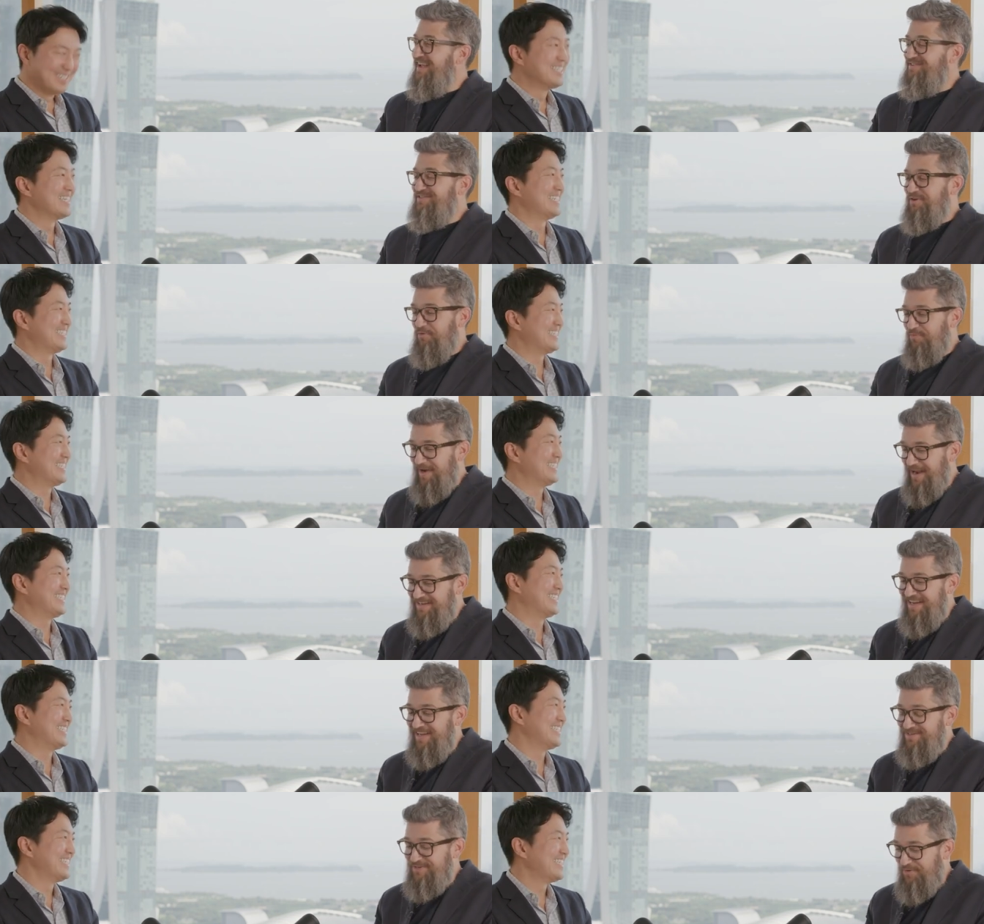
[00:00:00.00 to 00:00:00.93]
Speaker 1: It's great.
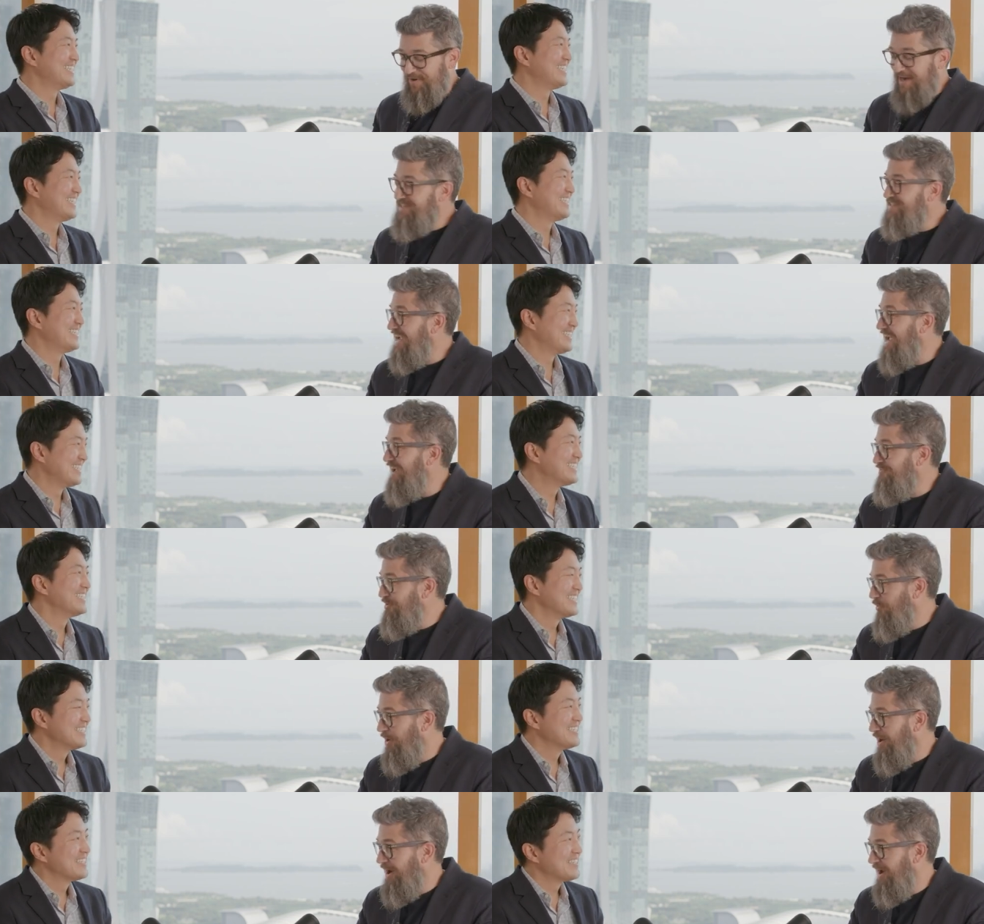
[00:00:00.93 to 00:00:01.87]
it's great to have
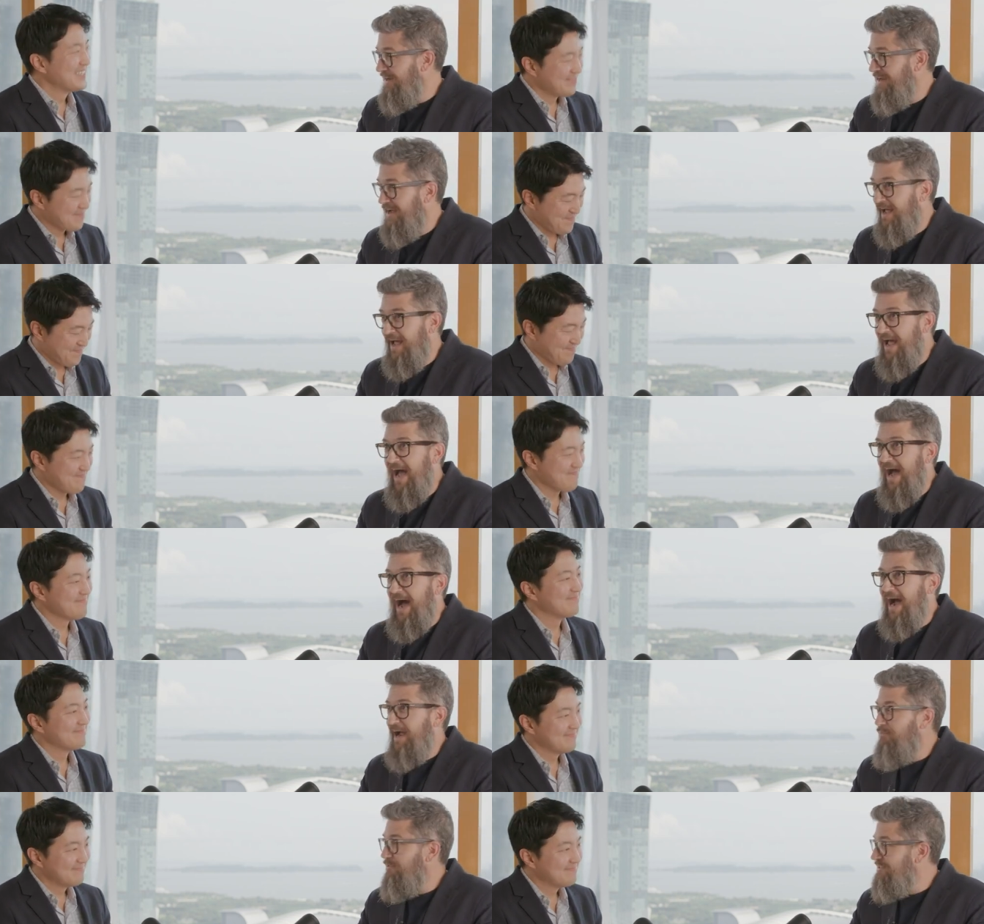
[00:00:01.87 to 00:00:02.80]
you on.
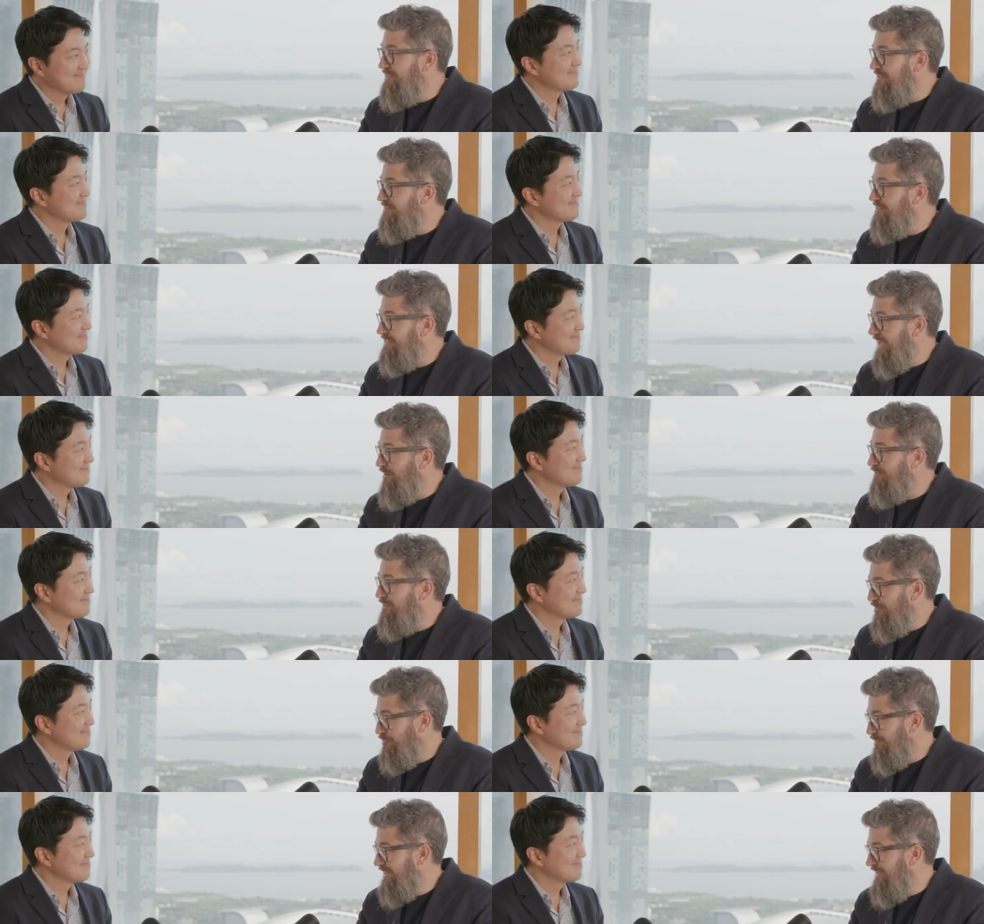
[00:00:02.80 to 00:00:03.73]
I was in
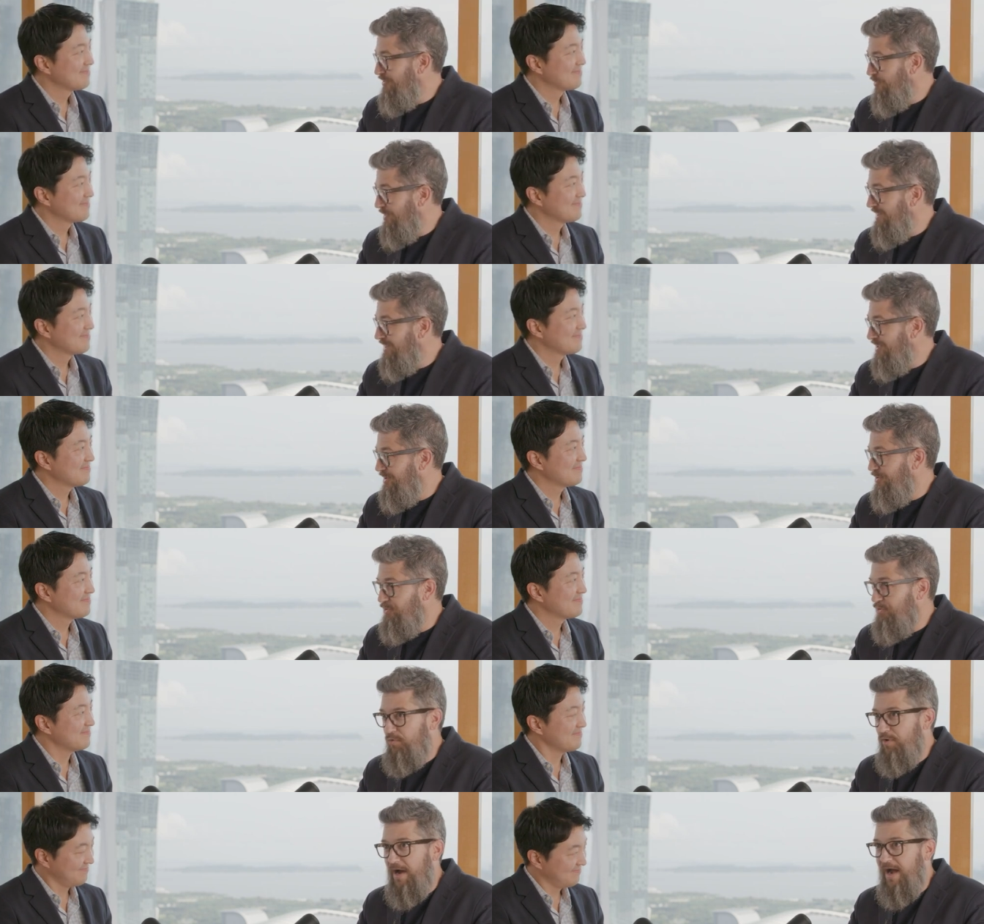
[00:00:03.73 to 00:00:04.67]
South Korea with
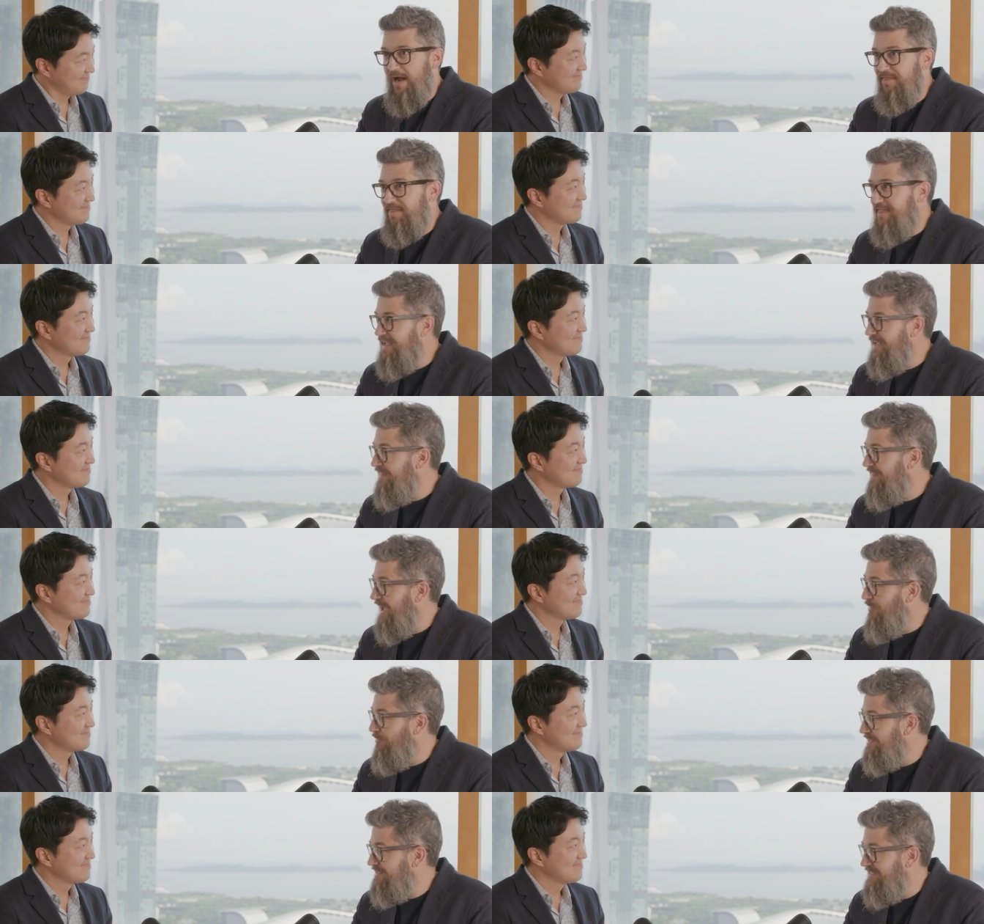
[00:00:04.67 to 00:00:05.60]
you. I think
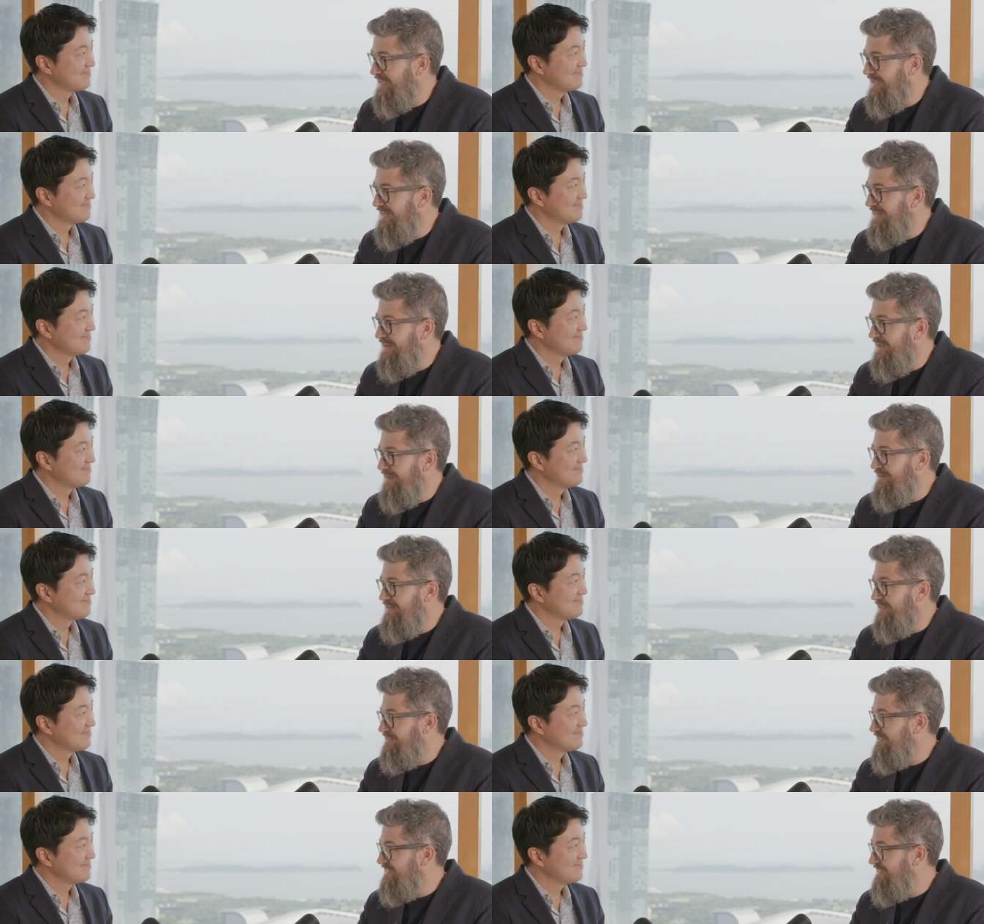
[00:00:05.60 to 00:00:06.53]
that was in
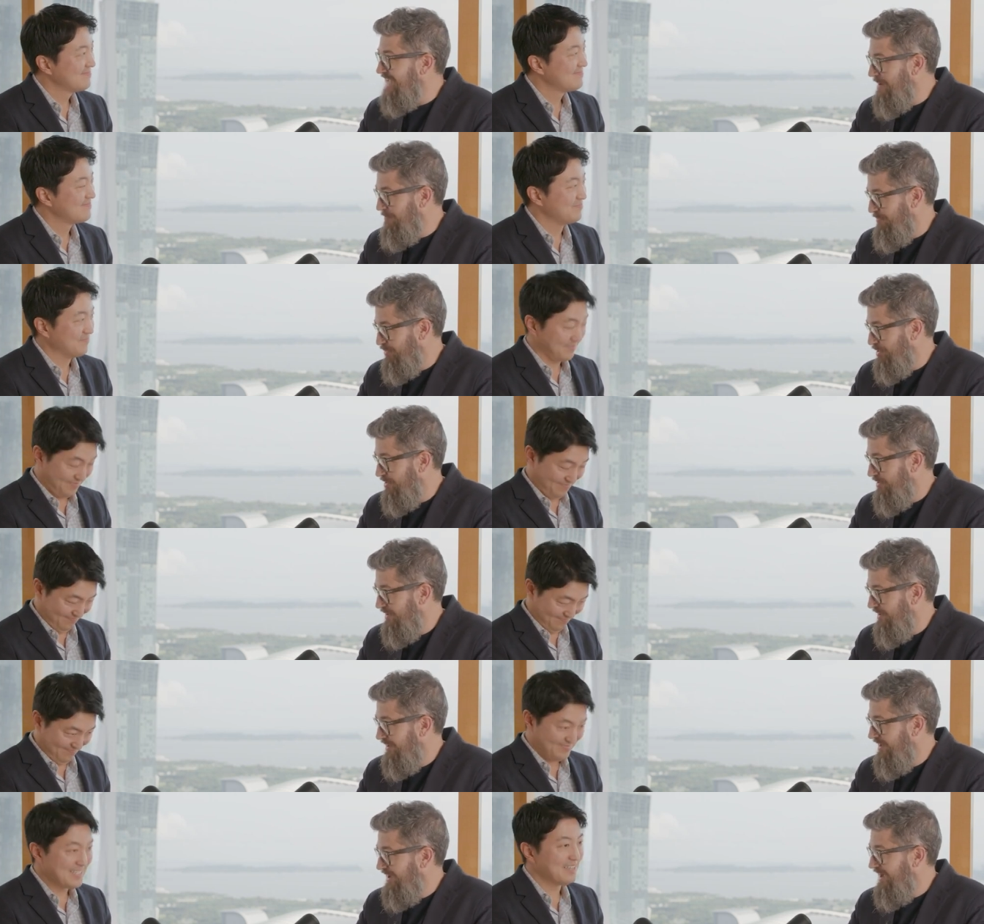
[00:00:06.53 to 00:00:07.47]
December
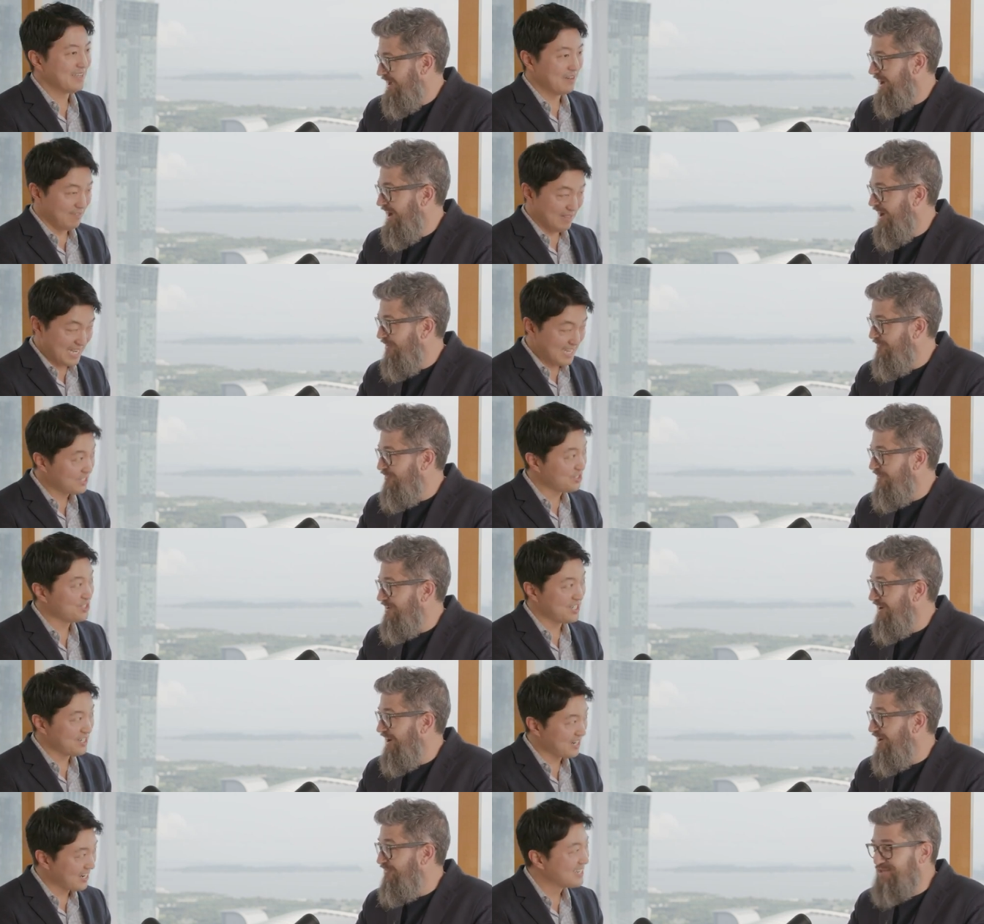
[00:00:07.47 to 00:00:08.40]
of, of
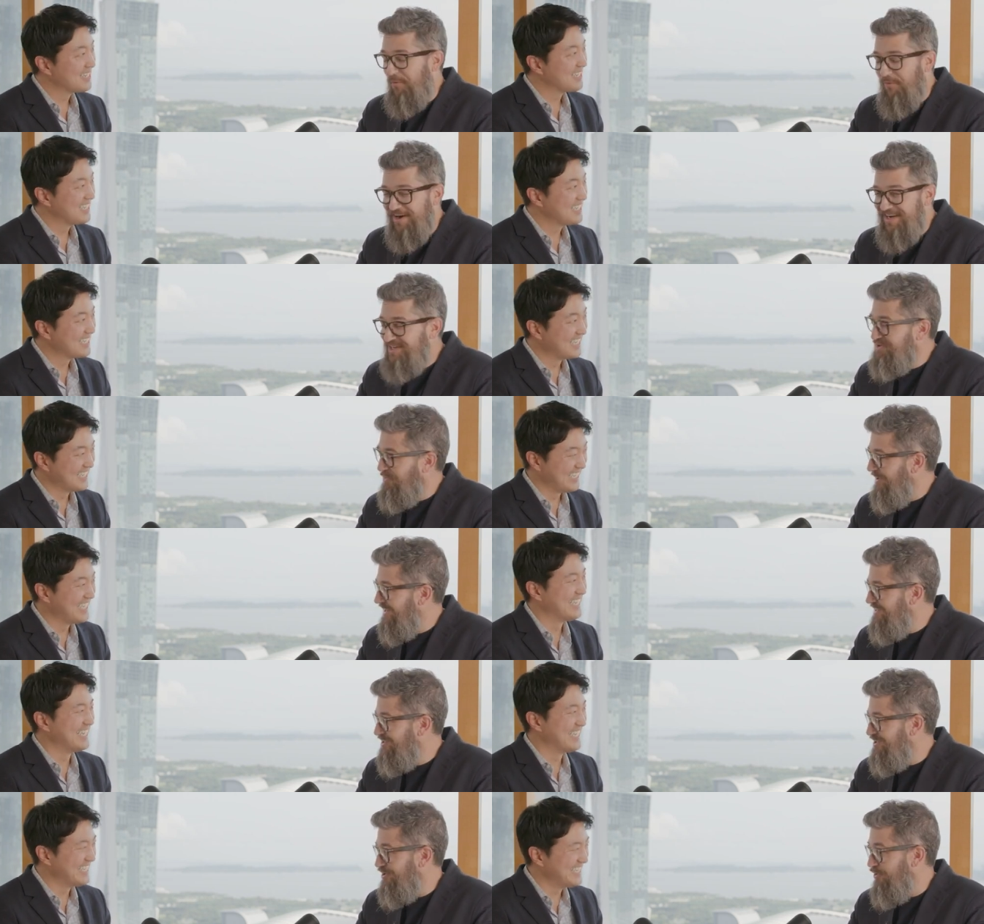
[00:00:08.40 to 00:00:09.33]
last year of
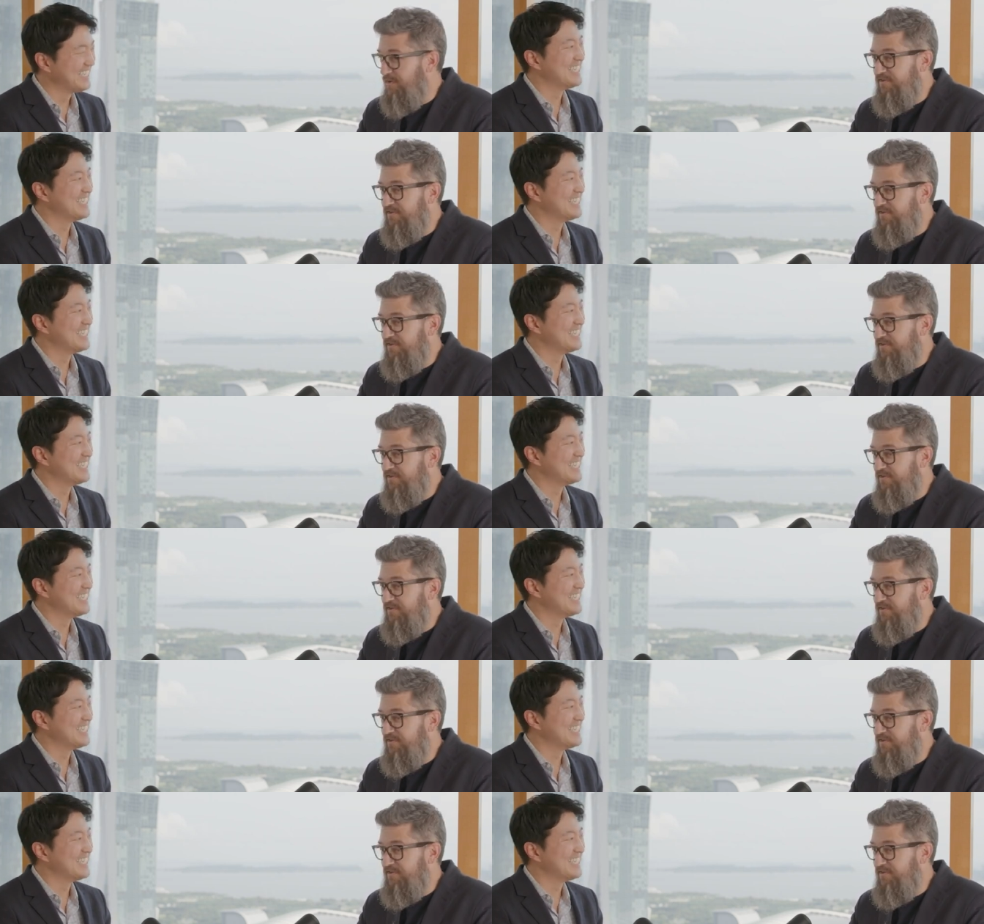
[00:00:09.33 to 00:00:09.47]
2022,